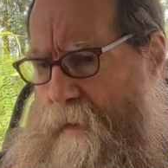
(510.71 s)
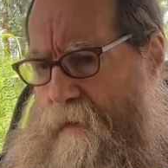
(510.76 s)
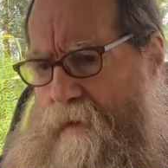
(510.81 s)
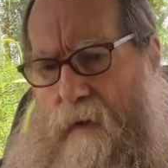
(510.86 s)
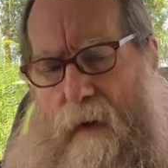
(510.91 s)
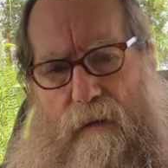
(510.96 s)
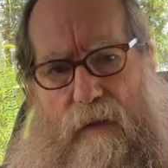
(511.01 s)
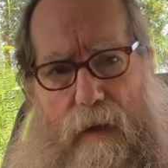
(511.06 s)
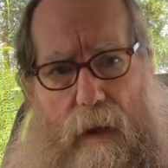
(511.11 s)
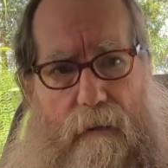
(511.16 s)

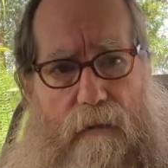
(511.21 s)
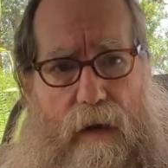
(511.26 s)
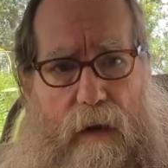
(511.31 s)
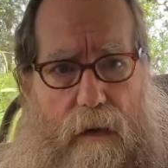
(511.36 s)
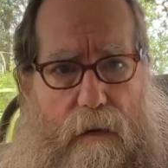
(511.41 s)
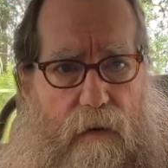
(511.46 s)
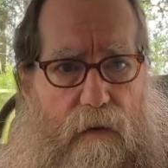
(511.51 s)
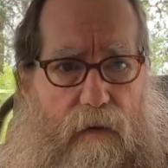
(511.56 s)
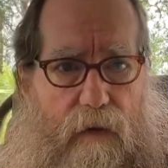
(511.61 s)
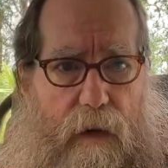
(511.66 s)
So I was having
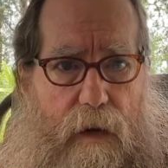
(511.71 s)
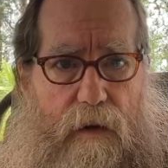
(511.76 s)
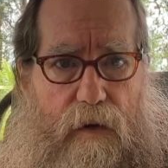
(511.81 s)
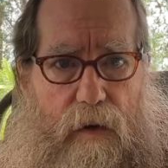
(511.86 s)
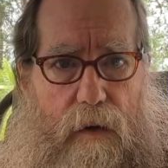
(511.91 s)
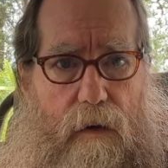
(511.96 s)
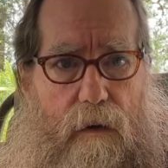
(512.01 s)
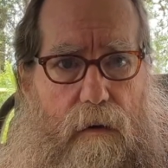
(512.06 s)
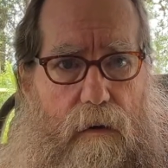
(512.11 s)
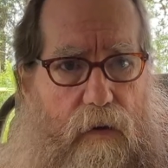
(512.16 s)
a
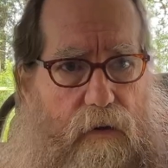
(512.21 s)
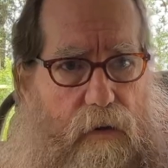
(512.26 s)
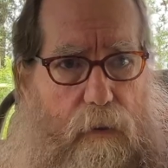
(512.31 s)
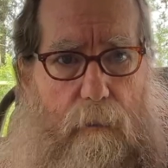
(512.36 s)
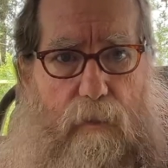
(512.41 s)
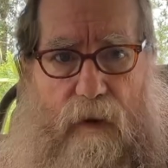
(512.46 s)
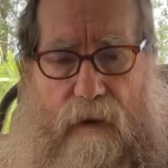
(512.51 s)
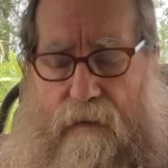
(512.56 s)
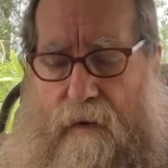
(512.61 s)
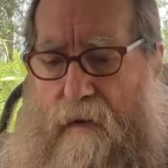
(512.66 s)
discussion, just a
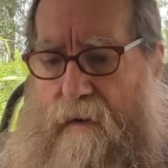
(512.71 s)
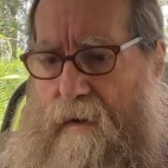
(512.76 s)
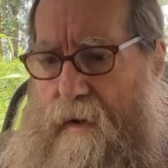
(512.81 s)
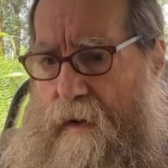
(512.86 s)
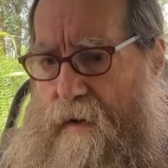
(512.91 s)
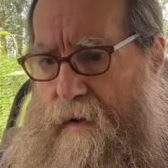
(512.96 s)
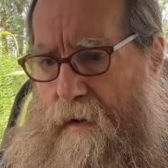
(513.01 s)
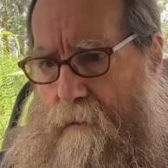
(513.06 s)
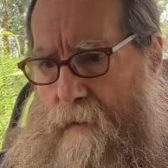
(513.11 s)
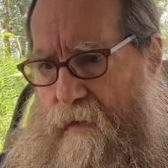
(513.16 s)
brief
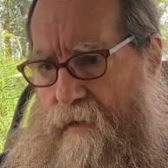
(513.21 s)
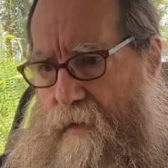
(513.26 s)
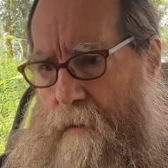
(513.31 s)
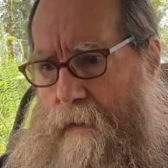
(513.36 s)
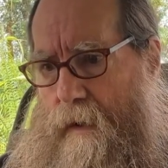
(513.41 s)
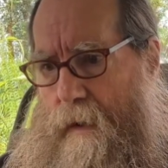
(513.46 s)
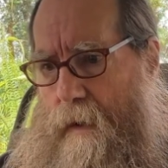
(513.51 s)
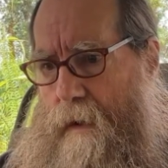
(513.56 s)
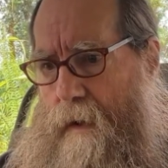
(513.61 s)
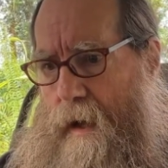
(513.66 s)
discussion with
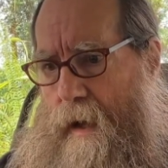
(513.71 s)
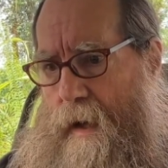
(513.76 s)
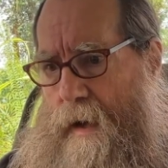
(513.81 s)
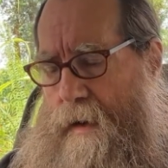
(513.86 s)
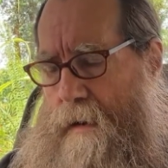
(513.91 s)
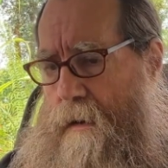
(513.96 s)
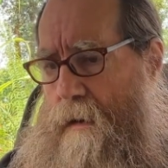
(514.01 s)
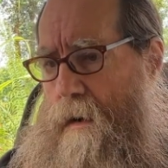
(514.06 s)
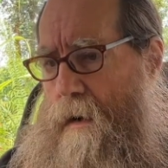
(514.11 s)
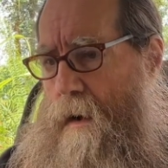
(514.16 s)
someone
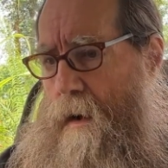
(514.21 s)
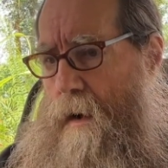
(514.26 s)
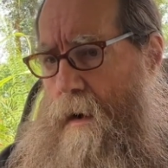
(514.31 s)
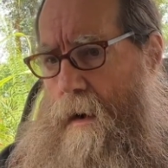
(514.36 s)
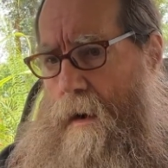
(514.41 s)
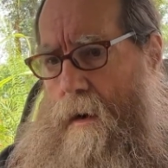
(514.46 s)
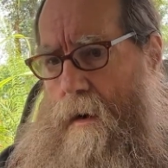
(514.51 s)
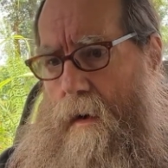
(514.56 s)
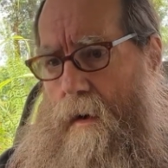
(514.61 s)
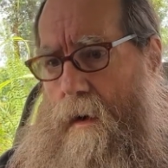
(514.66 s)
online
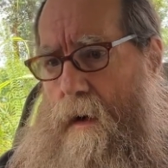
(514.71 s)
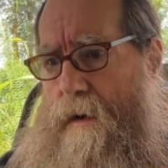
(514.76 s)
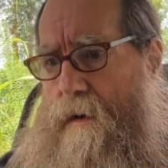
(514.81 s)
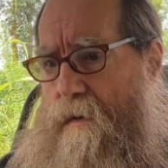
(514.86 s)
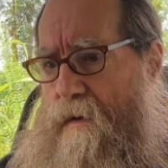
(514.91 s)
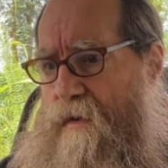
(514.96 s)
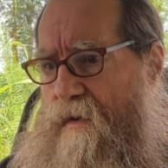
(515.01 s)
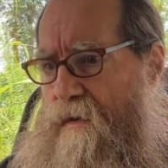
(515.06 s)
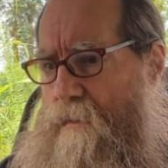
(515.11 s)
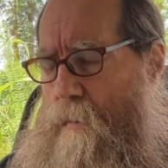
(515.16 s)
earlier
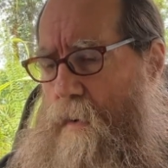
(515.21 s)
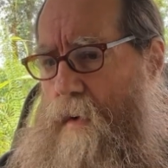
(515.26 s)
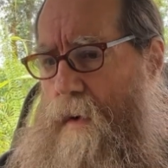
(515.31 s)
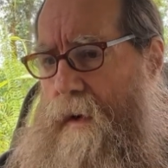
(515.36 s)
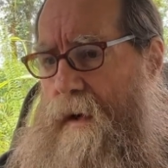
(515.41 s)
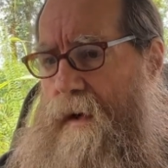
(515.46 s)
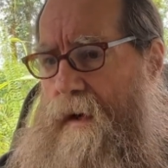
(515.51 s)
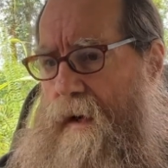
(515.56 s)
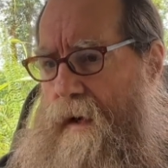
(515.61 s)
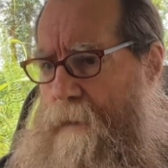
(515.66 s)
this
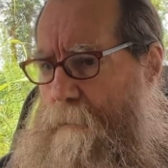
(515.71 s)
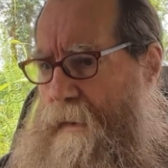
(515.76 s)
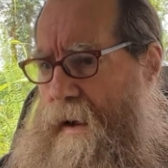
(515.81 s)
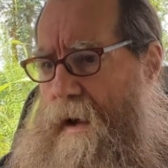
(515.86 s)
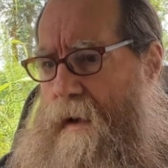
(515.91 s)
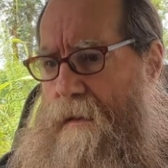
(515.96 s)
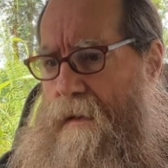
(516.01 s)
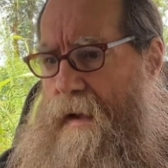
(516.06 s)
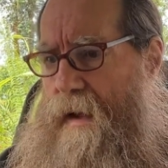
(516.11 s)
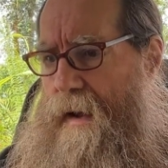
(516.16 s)
morning
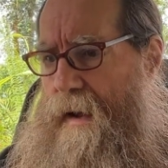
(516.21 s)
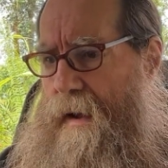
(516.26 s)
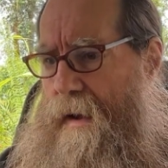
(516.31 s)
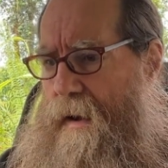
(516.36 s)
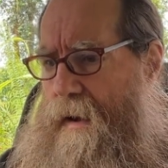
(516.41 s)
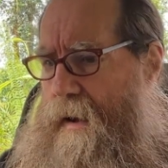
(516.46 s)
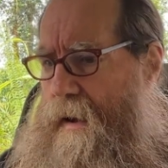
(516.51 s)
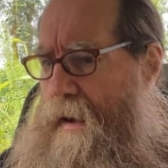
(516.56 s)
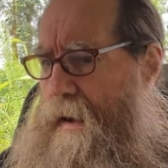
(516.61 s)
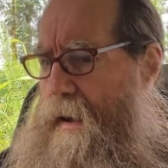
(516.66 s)
about
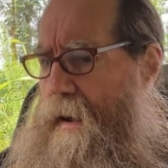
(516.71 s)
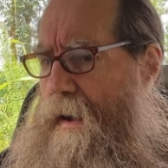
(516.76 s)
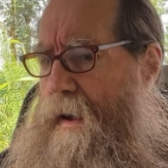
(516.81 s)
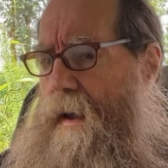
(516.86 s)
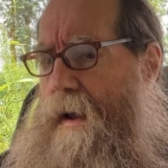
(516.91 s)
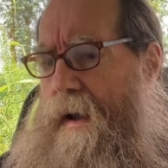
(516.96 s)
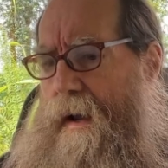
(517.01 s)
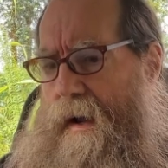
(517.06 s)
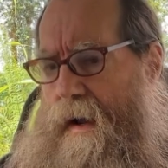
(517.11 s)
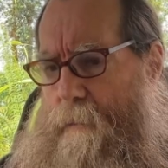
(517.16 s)
that
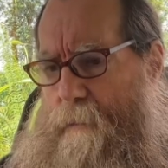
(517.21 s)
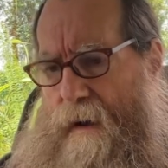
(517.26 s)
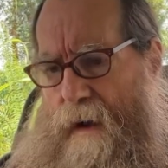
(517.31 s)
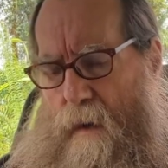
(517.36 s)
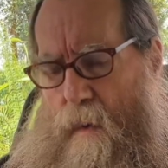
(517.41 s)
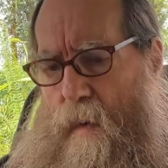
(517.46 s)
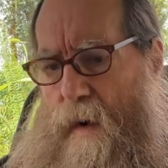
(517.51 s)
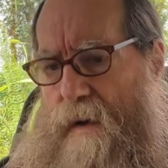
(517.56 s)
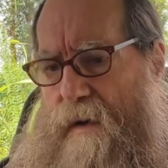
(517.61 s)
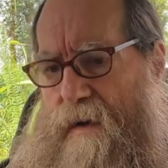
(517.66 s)
and
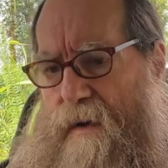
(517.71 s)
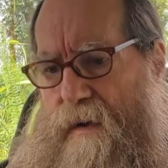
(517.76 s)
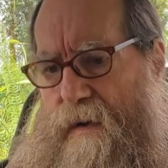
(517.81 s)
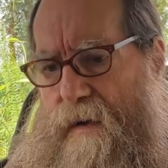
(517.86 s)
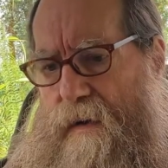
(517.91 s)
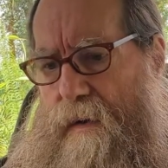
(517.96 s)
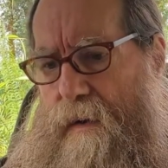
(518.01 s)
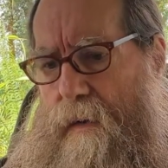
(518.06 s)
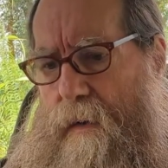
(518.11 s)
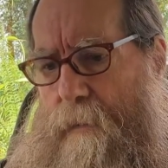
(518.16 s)
about what to
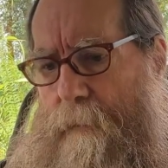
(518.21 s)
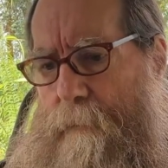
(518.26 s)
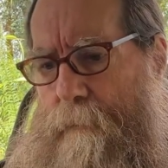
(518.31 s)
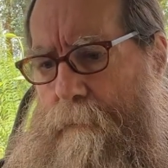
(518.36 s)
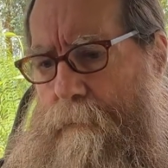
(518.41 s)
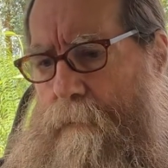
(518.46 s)
do.